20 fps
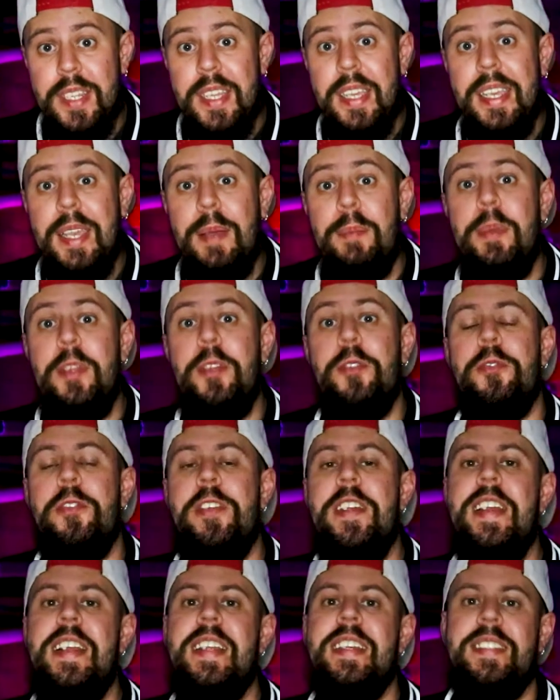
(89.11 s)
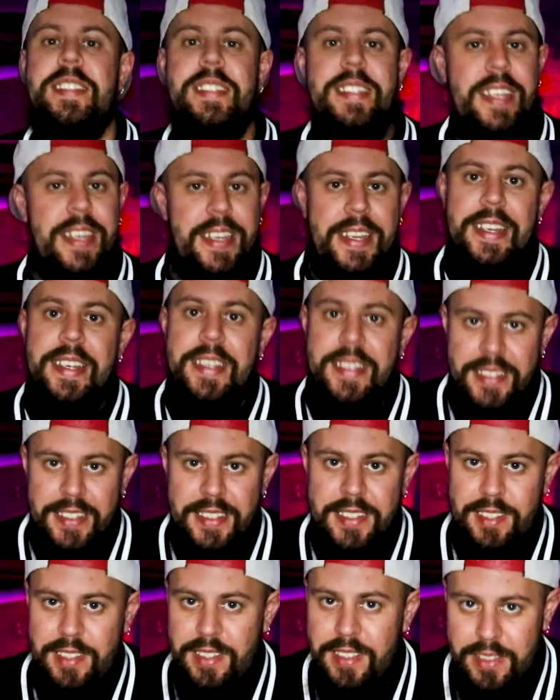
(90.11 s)
it can be really
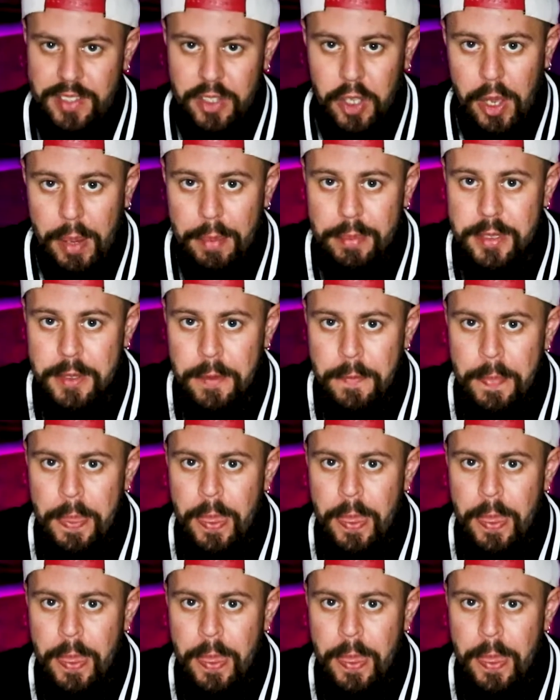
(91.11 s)
tedious at times,